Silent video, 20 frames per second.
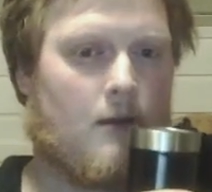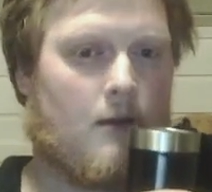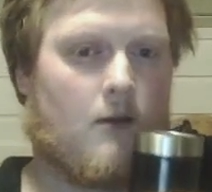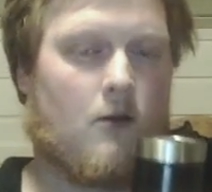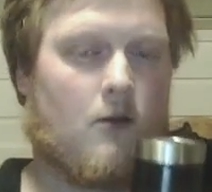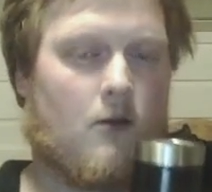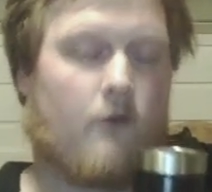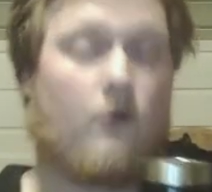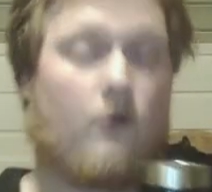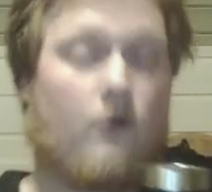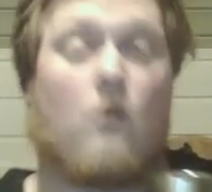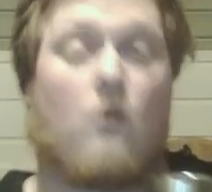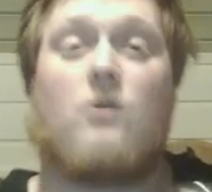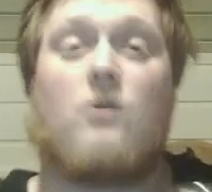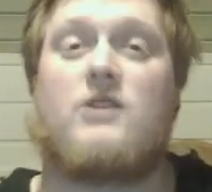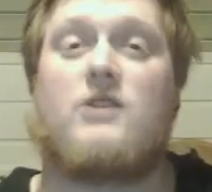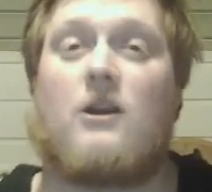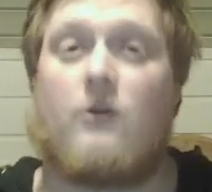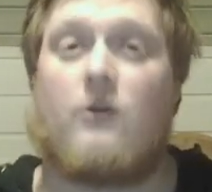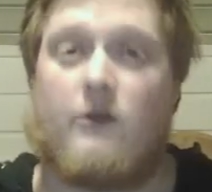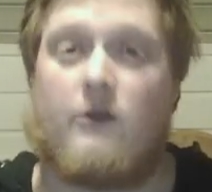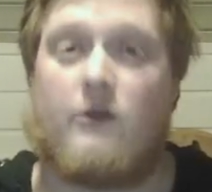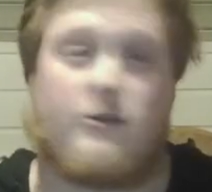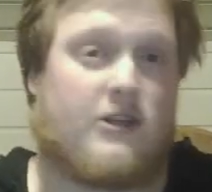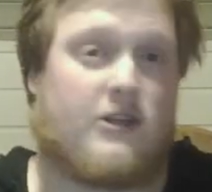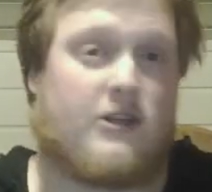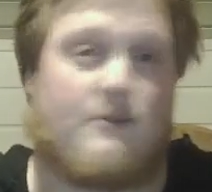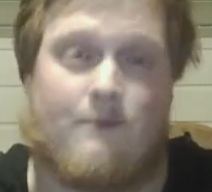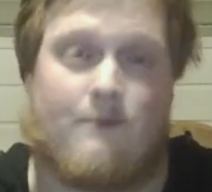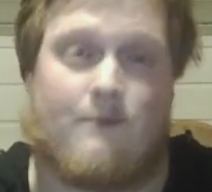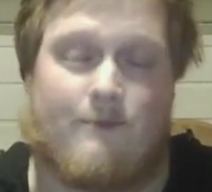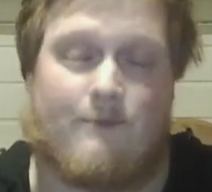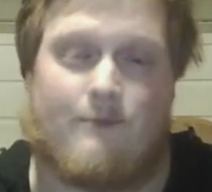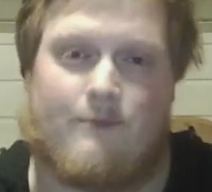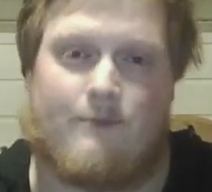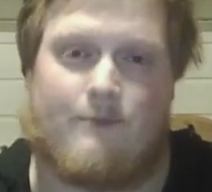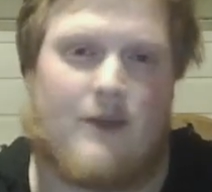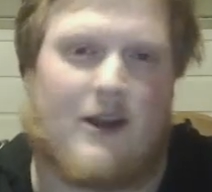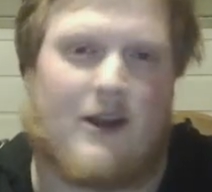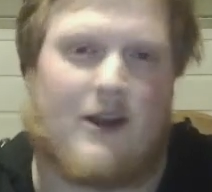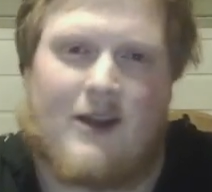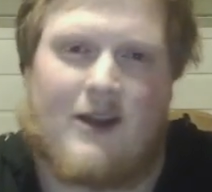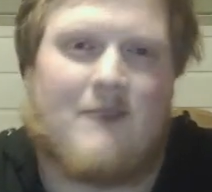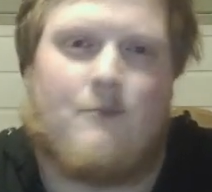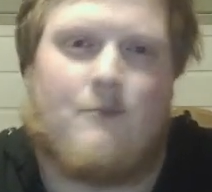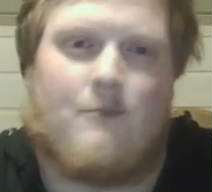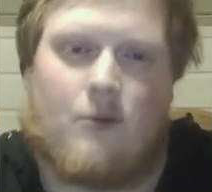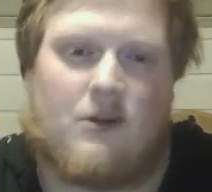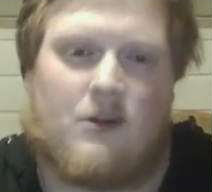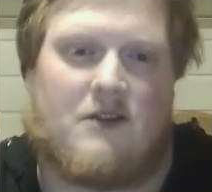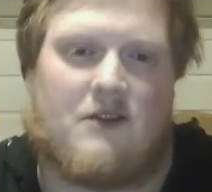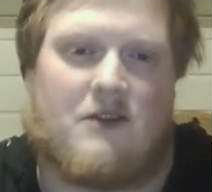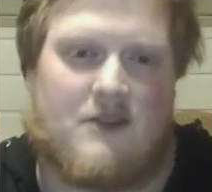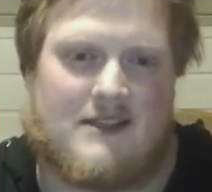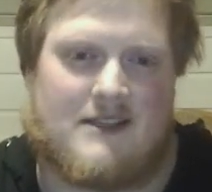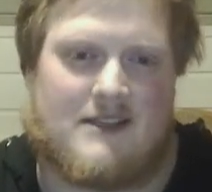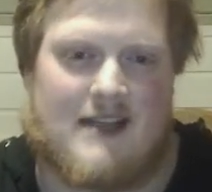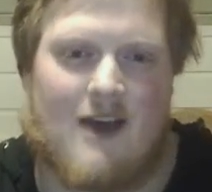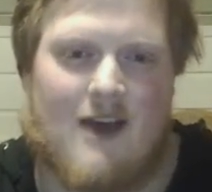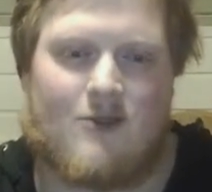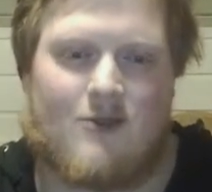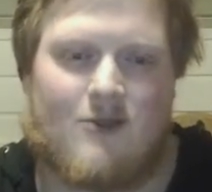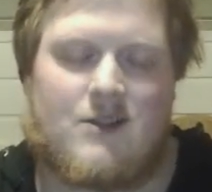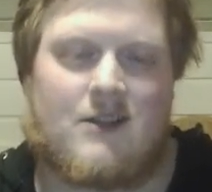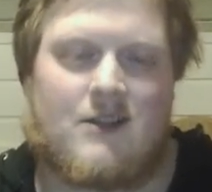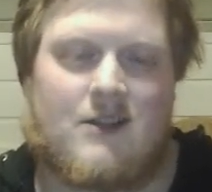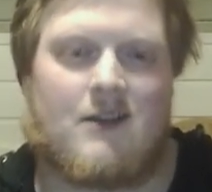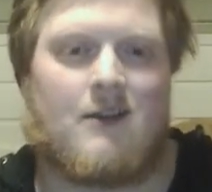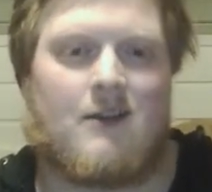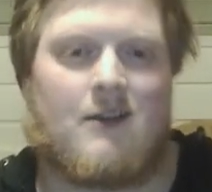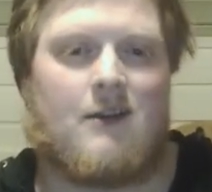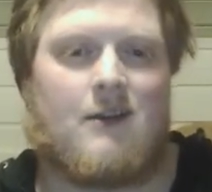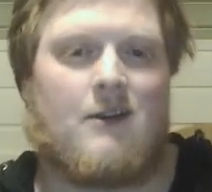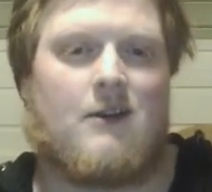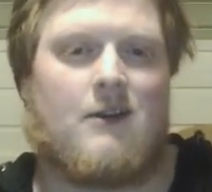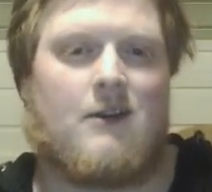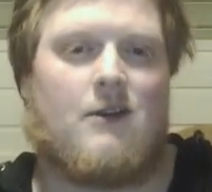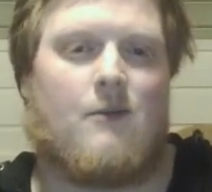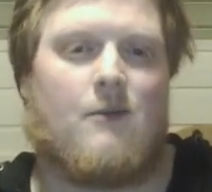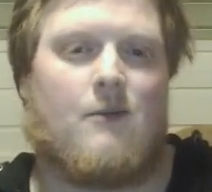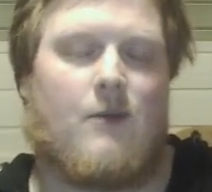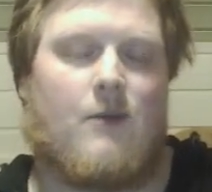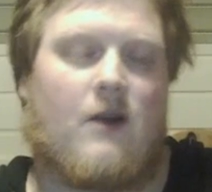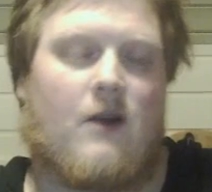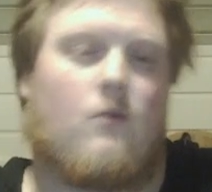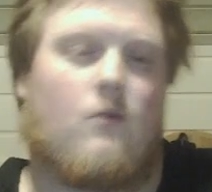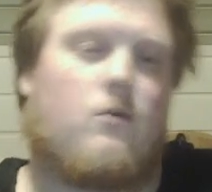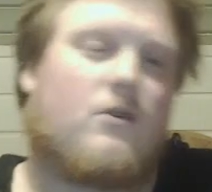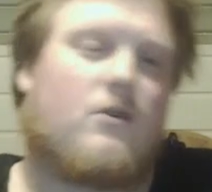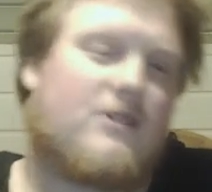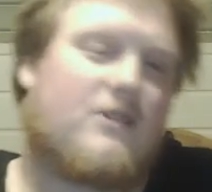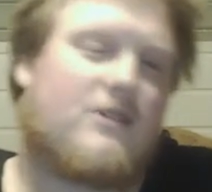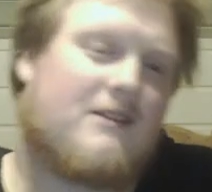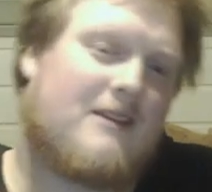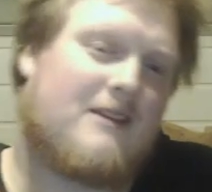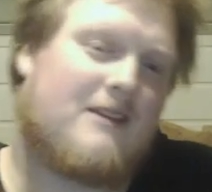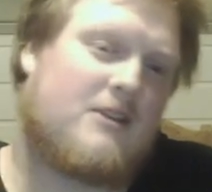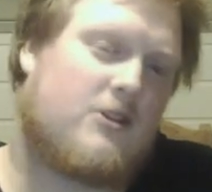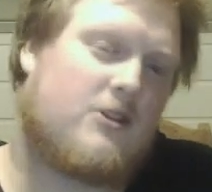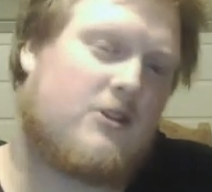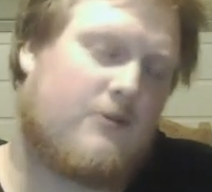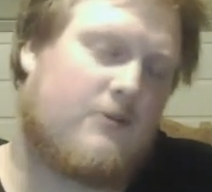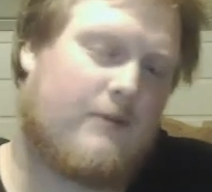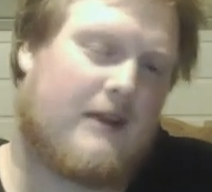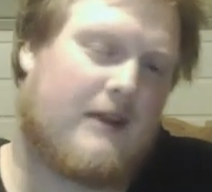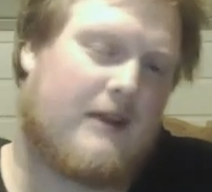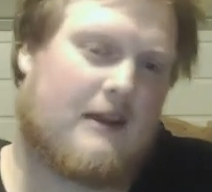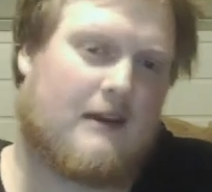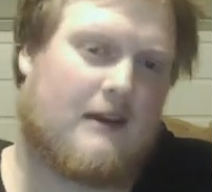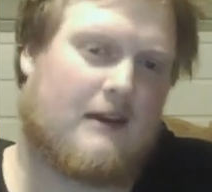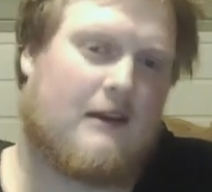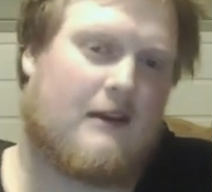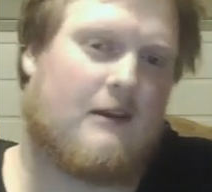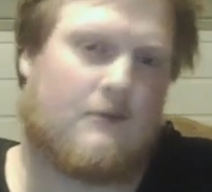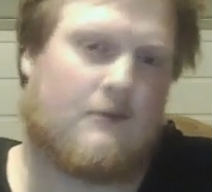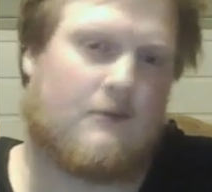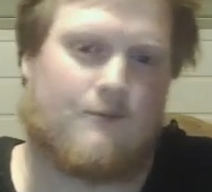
Of course I can bullet this out, but I wanted this to be as